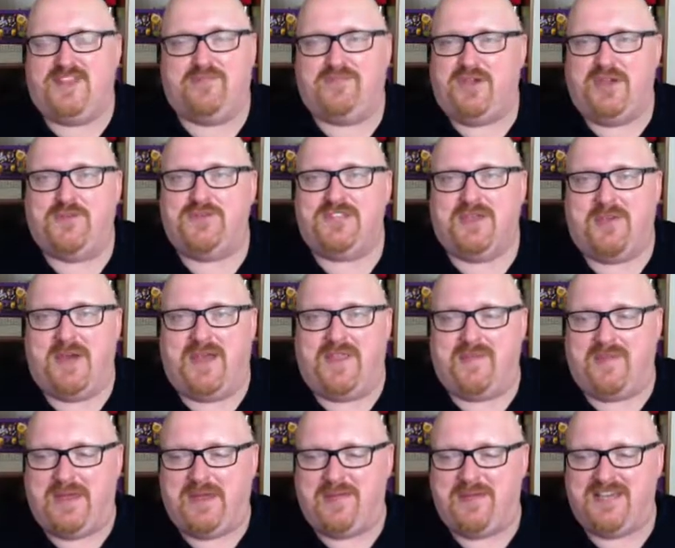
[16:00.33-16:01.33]
beauty
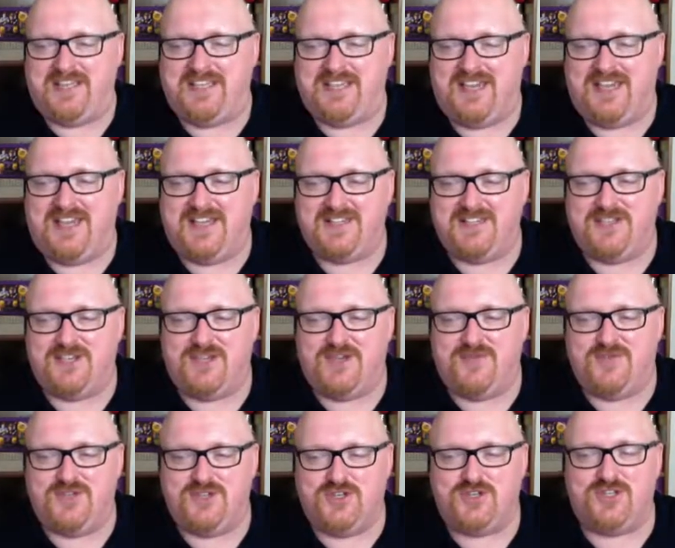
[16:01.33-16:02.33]
about the BBC is that
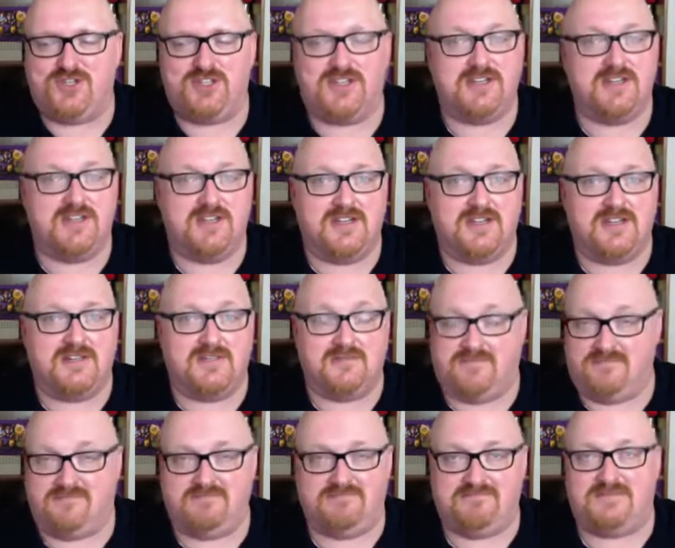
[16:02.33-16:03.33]
you just
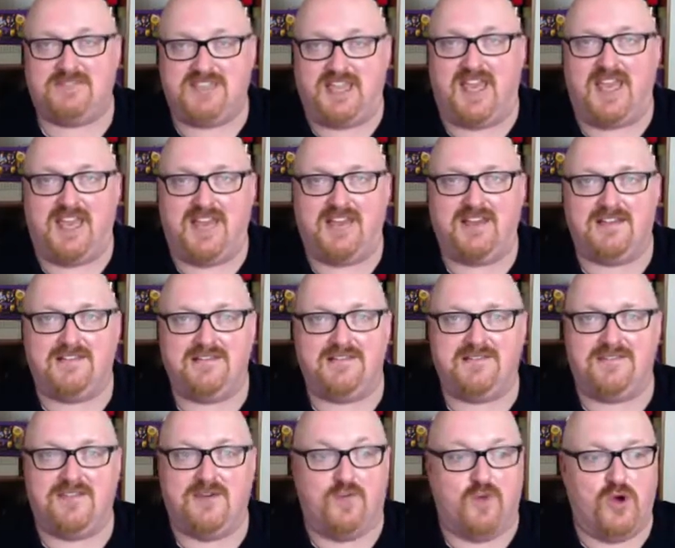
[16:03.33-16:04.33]
take
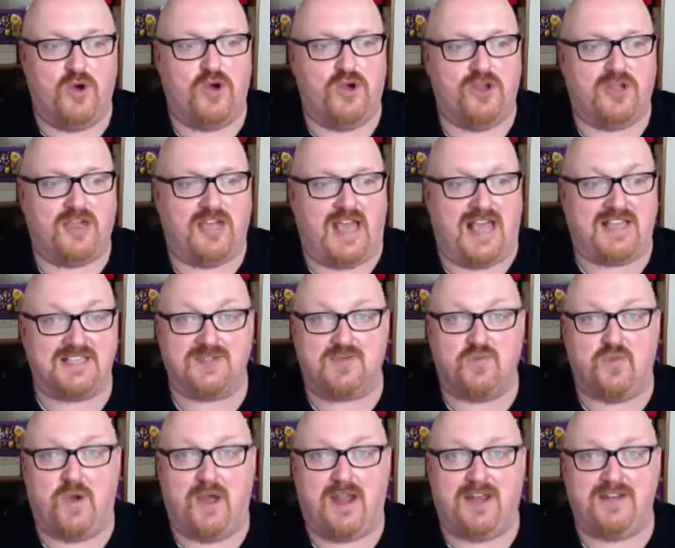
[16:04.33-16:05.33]
the work as
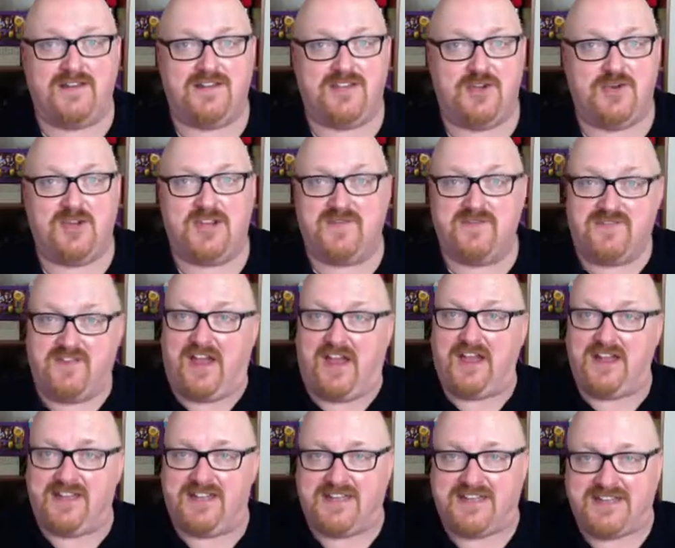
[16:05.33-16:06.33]
and when you can
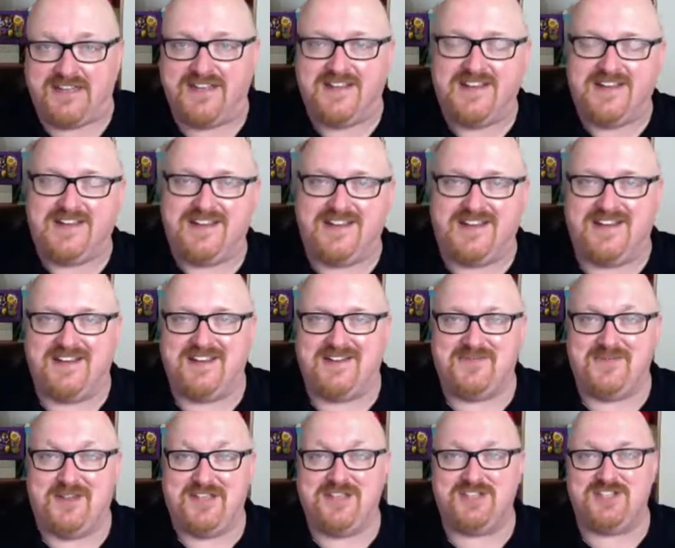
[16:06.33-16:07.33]
find it,
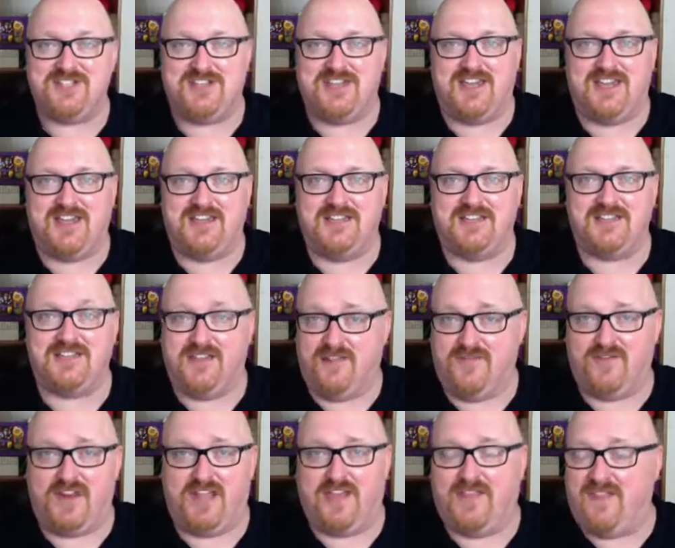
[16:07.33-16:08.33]
which is
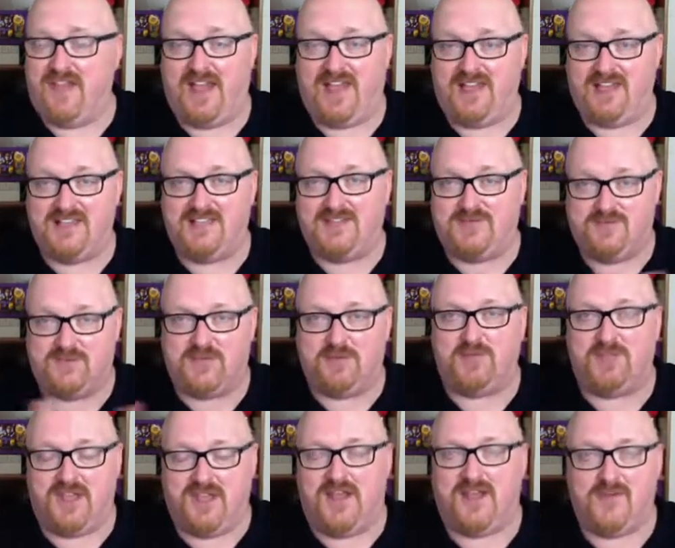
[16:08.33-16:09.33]
lovely, and that is
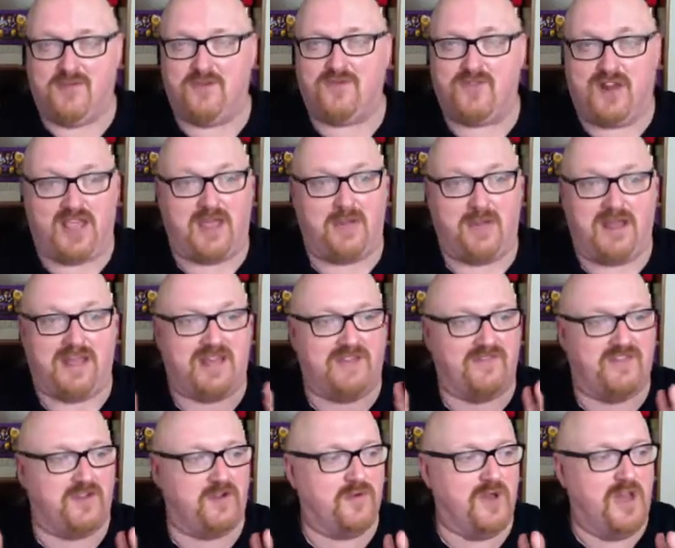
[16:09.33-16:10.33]
something I will recommend. If you